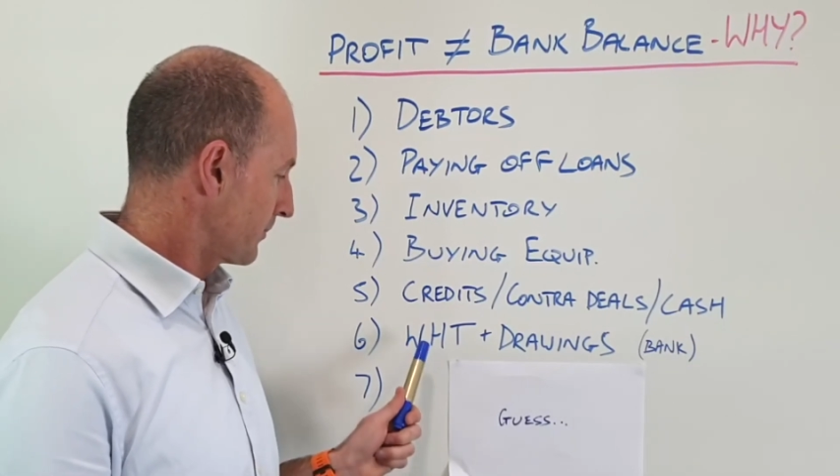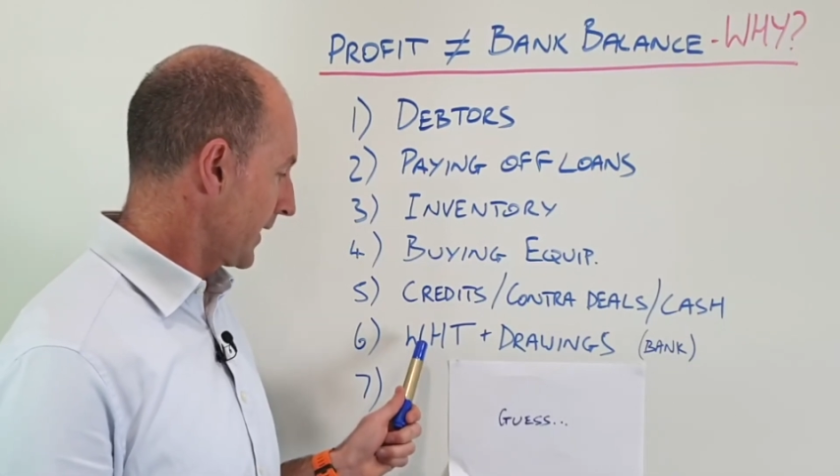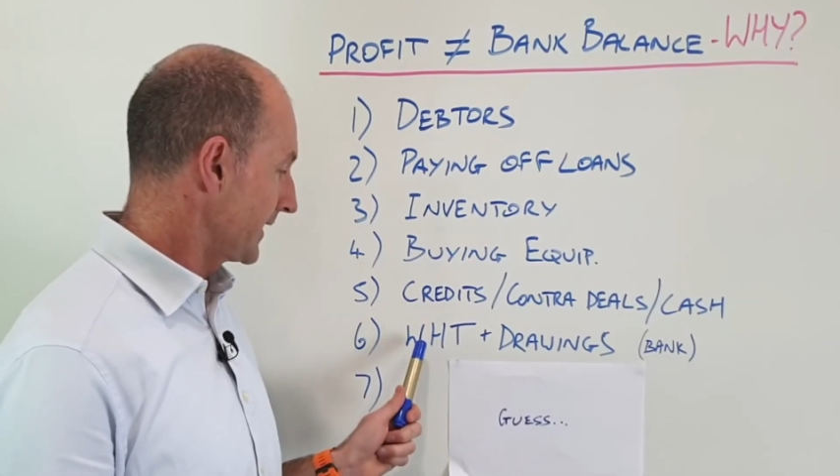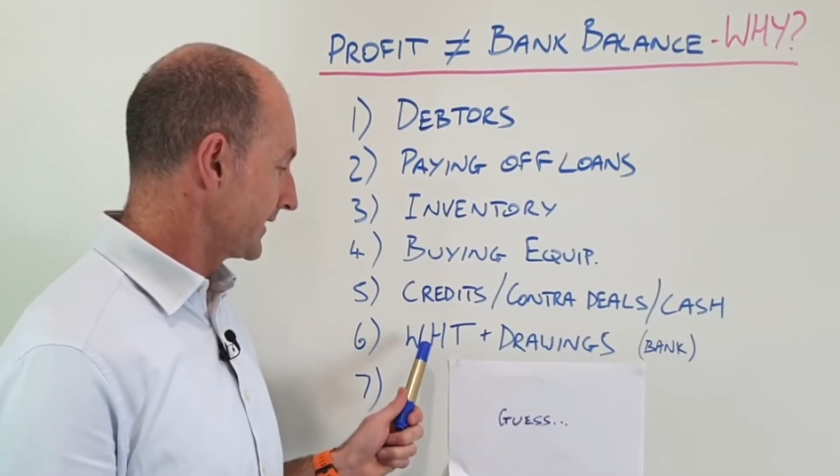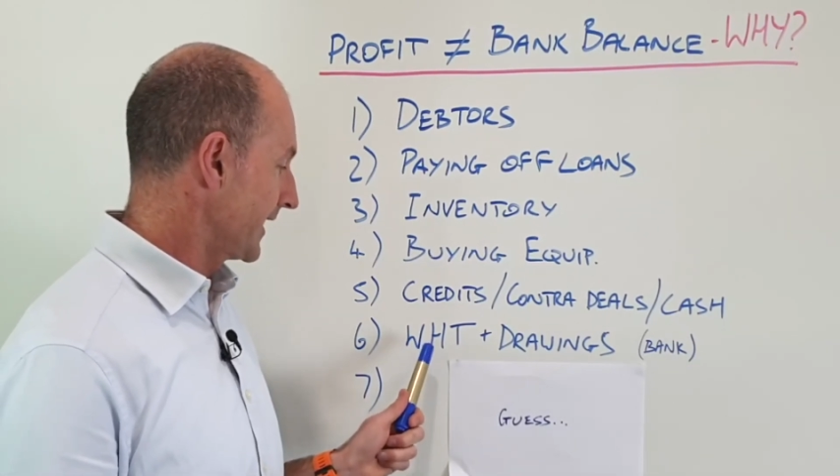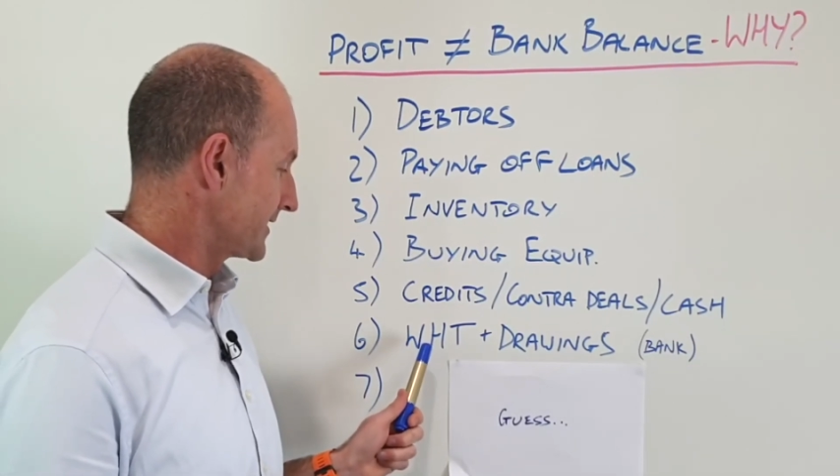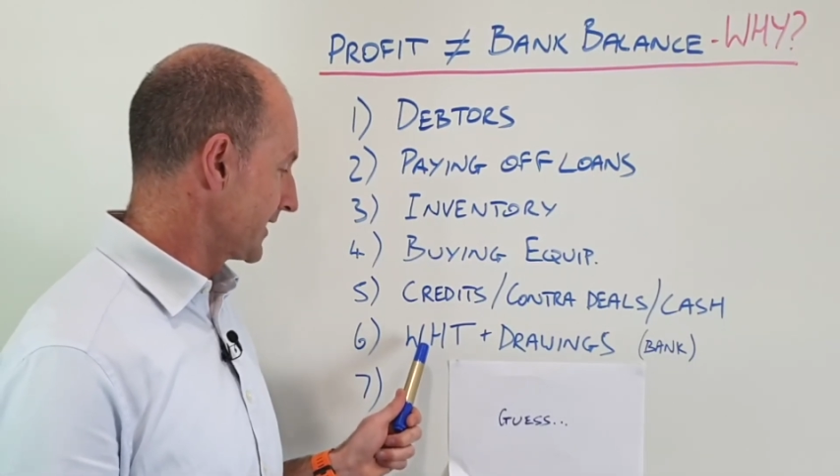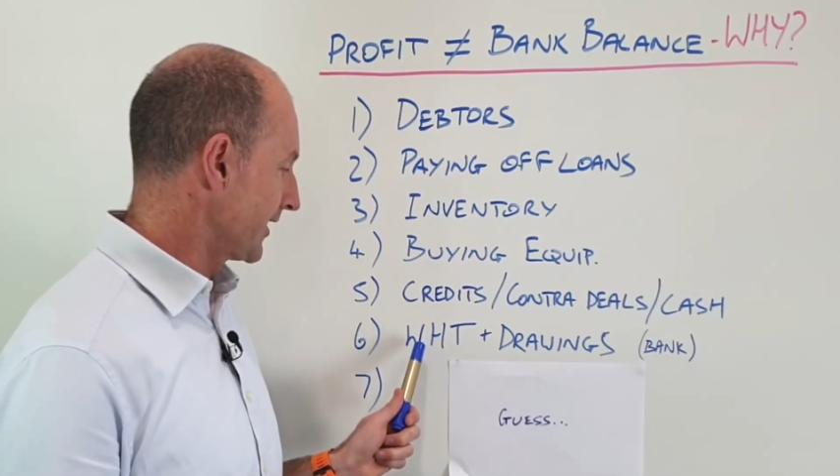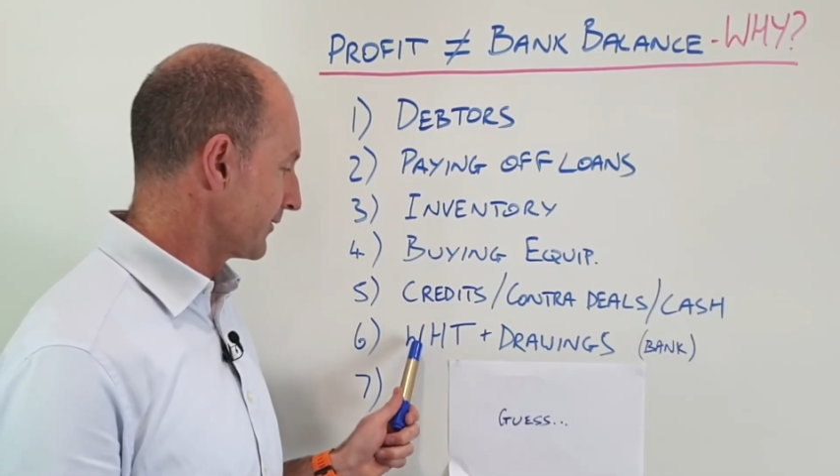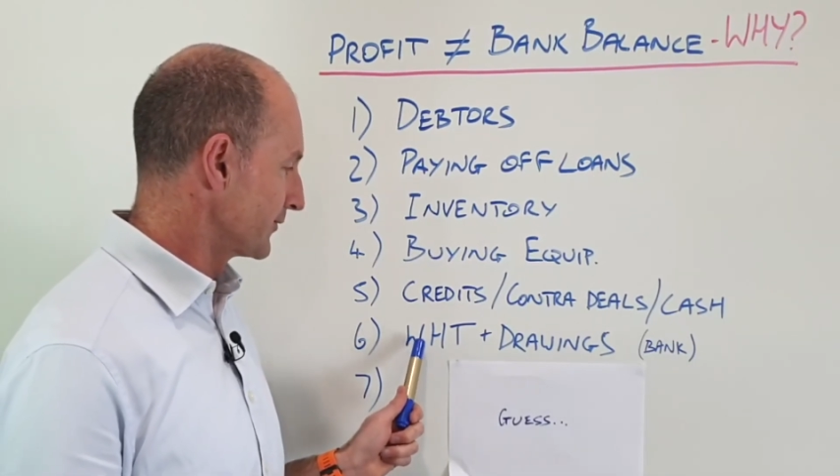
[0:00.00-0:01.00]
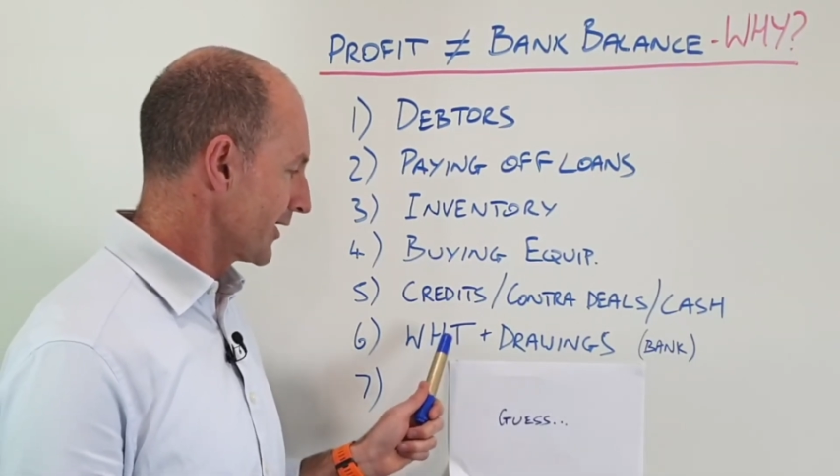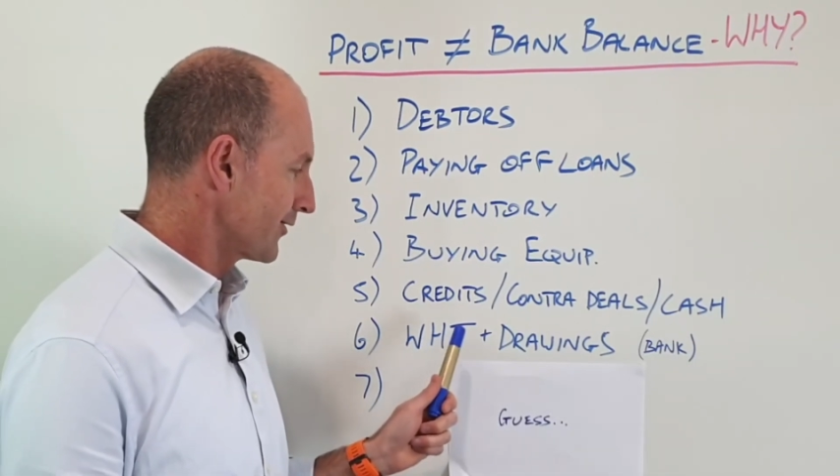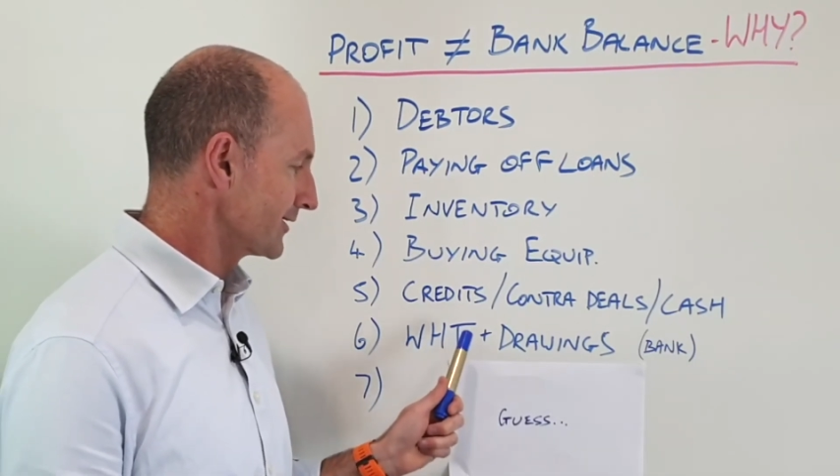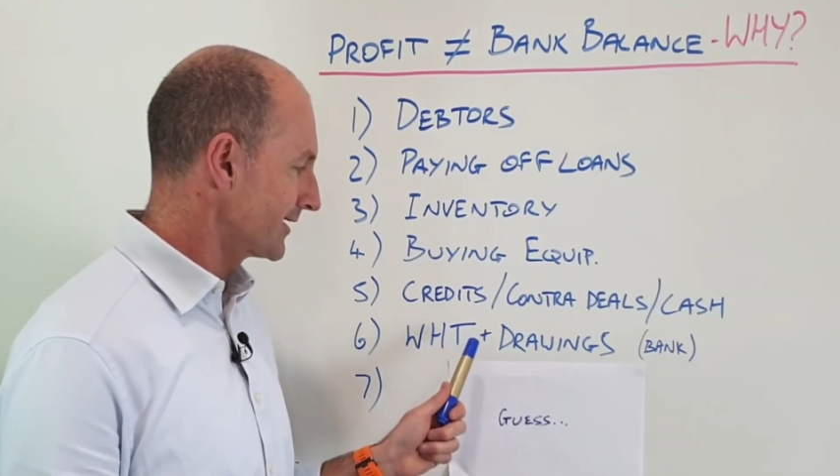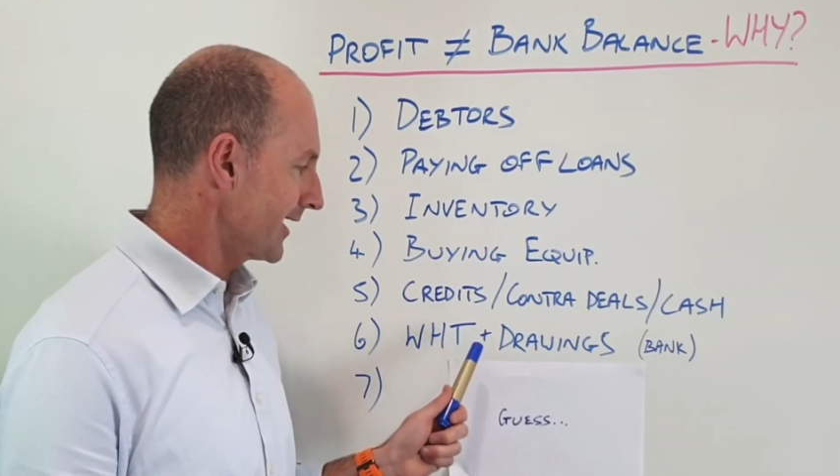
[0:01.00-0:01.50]
paying the ATO,
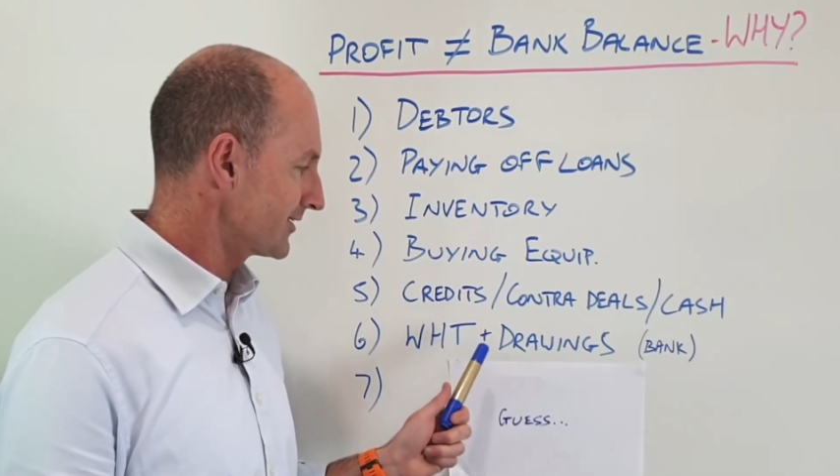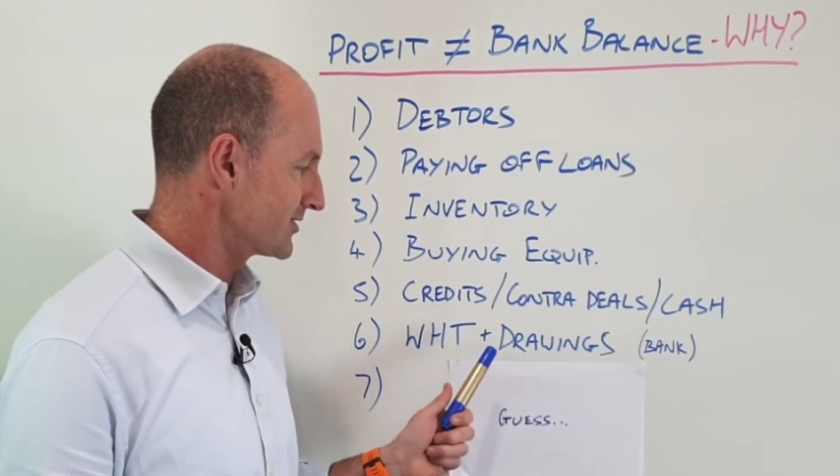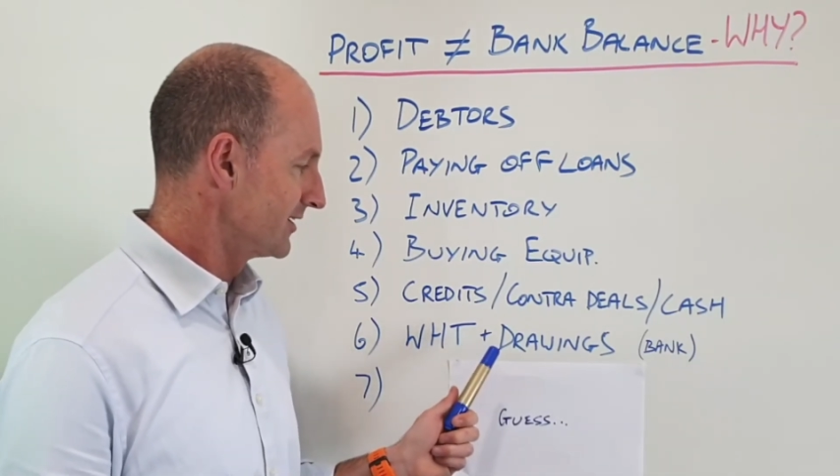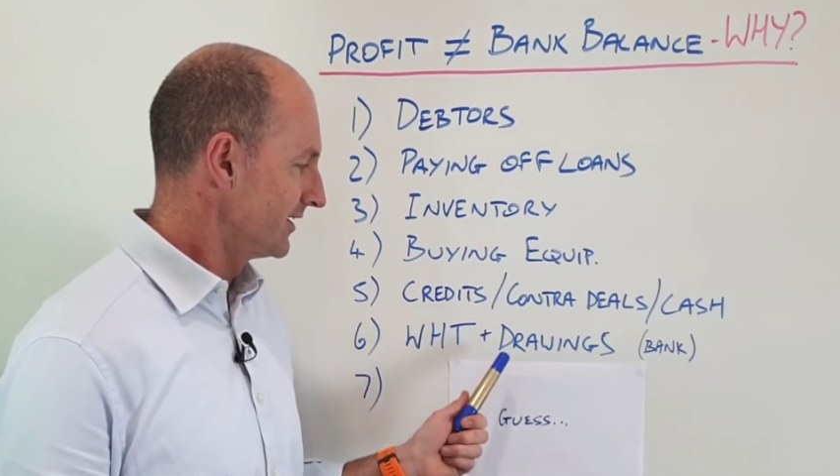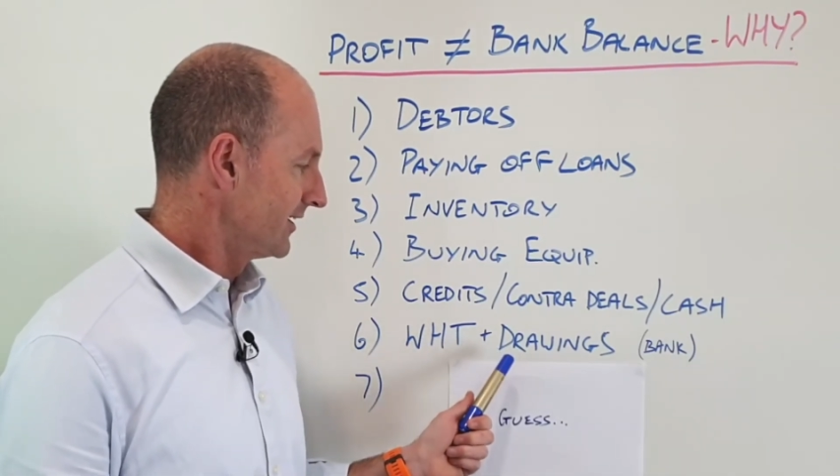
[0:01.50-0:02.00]
withholding tax.